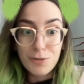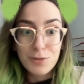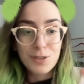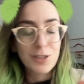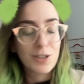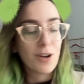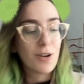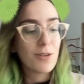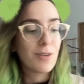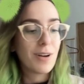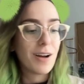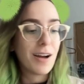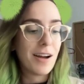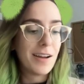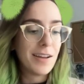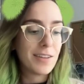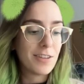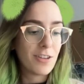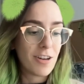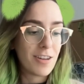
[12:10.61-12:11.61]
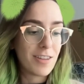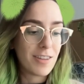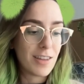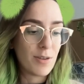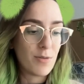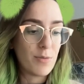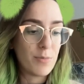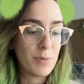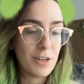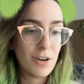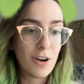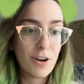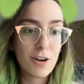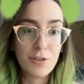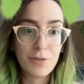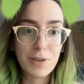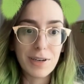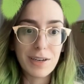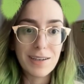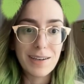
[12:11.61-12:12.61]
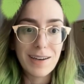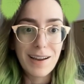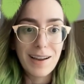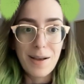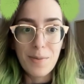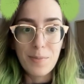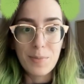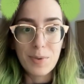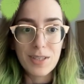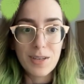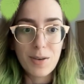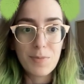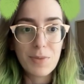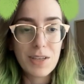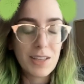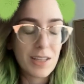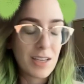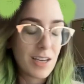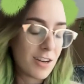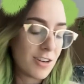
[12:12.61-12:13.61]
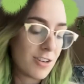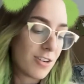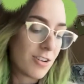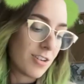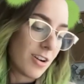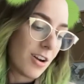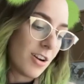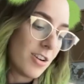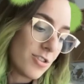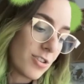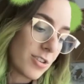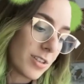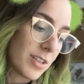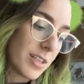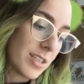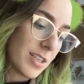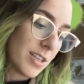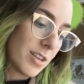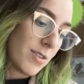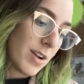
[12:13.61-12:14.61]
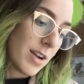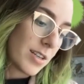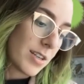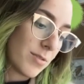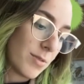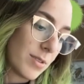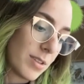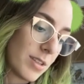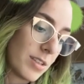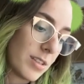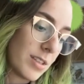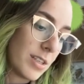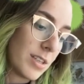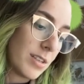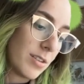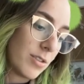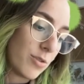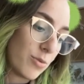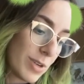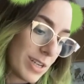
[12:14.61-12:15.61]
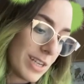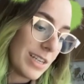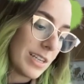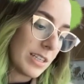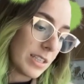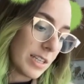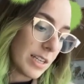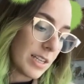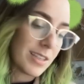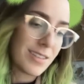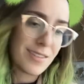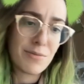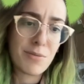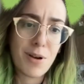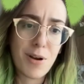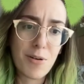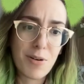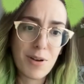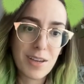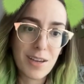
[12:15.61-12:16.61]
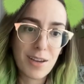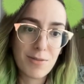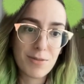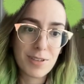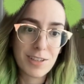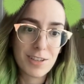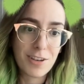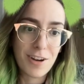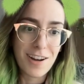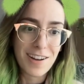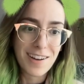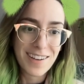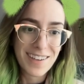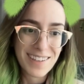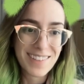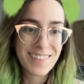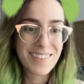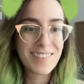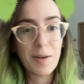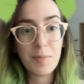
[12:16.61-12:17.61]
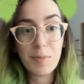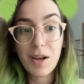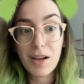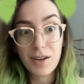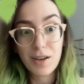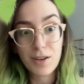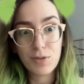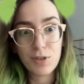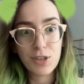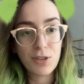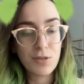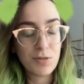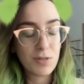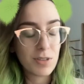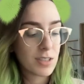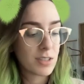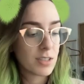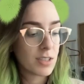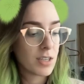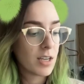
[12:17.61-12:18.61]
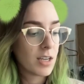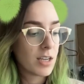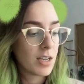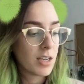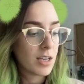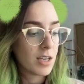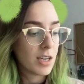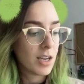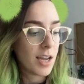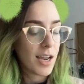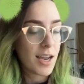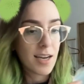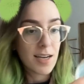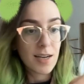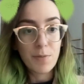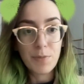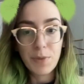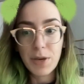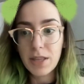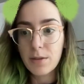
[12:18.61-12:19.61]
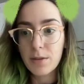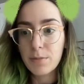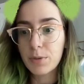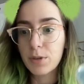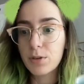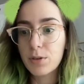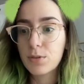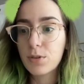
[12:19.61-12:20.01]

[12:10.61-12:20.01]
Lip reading: So I thought they would be dark green, but something in the underglaze interacted with the green glaze. Oh, I can't really talk. I'm not going to reshoot this. And it made them blue.